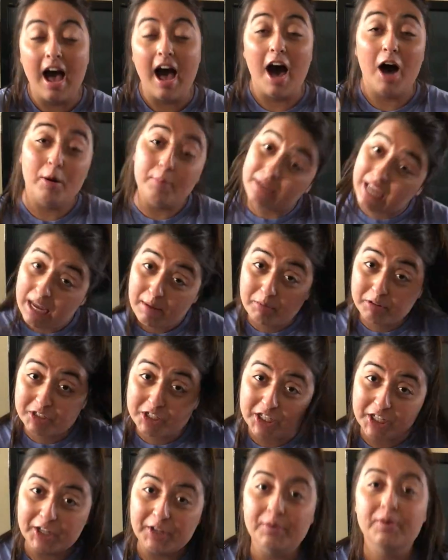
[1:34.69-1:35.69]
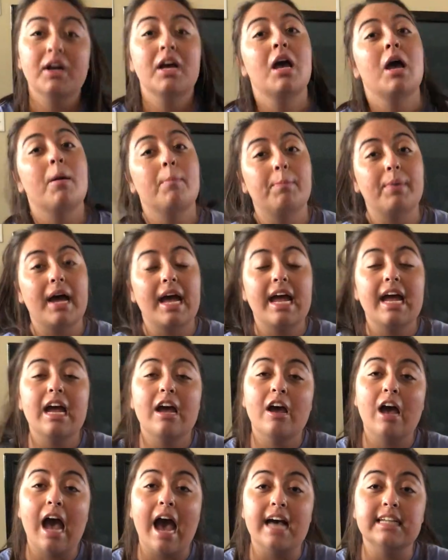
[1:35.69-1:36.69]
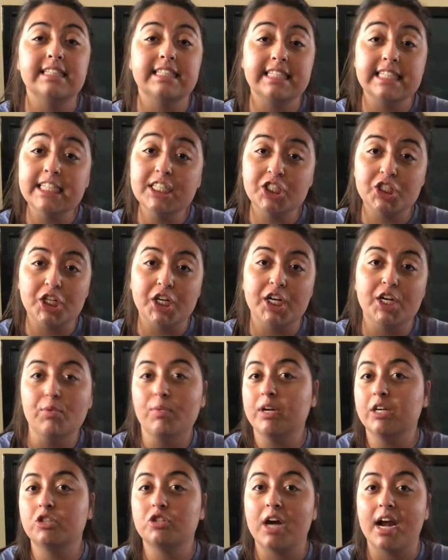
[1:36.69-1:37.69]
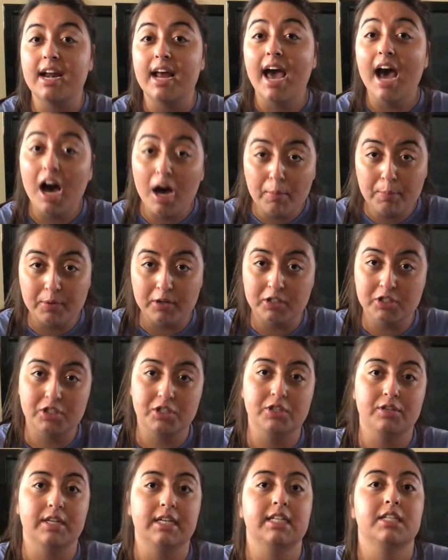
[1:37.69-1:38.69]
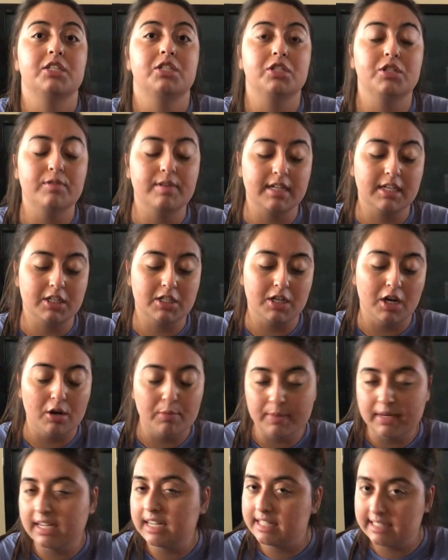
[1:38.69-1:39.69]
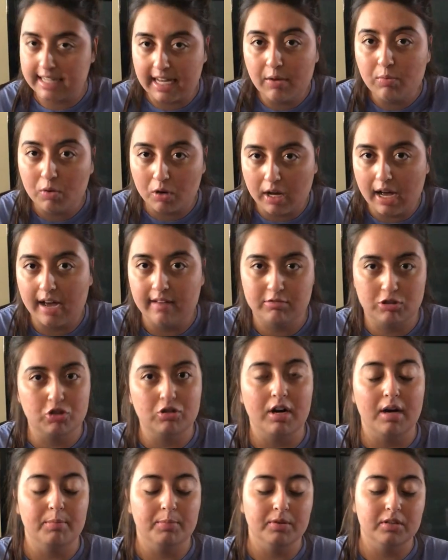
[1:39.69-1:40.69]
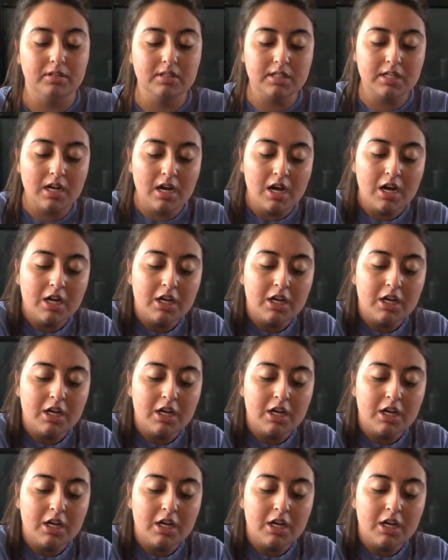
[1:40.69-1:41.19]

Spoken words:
I'll be able to, but as a teacher, you want to try to help your students doing so because they will have troubles.